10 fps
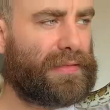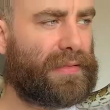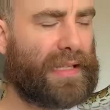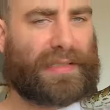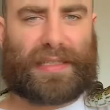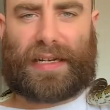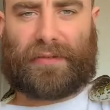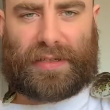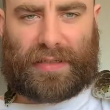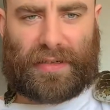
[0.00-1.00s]
That said, I
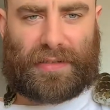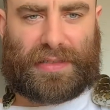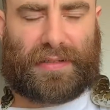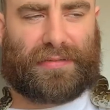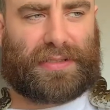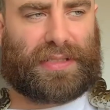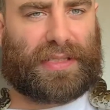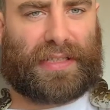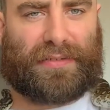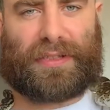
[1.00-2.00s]
went to all those efforts
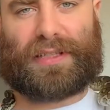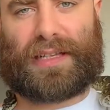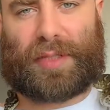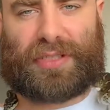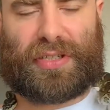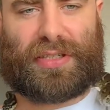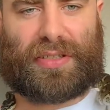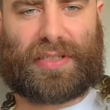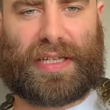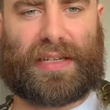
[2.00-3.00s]
to give her climbing
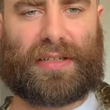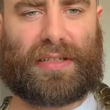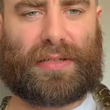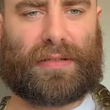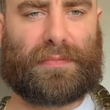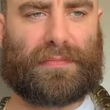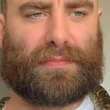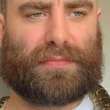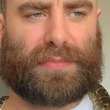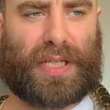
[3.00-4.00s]
structures in her
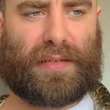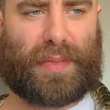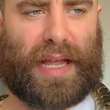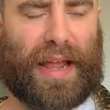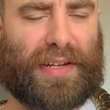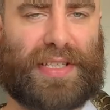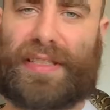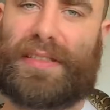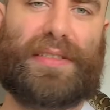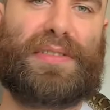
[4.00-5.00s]
tub, and she
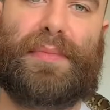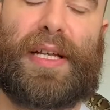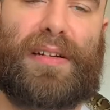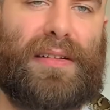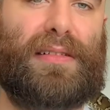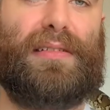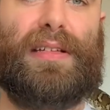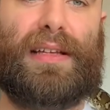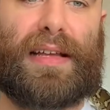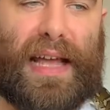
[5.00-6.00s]
didn't use them at all.
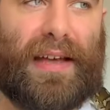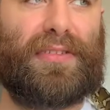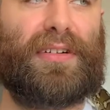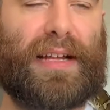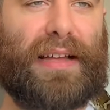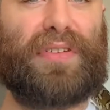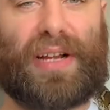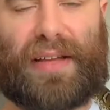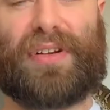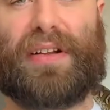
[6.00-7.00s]
Ever, ever,
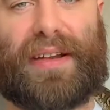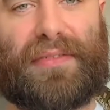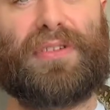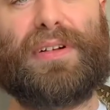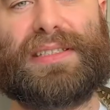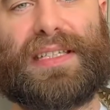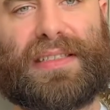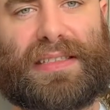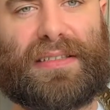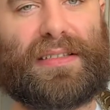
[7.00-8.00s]
ever. Never once did I
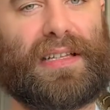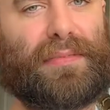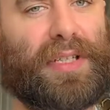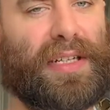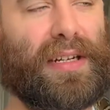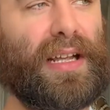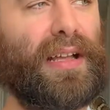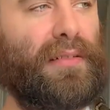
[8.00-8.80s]
see her climb on there.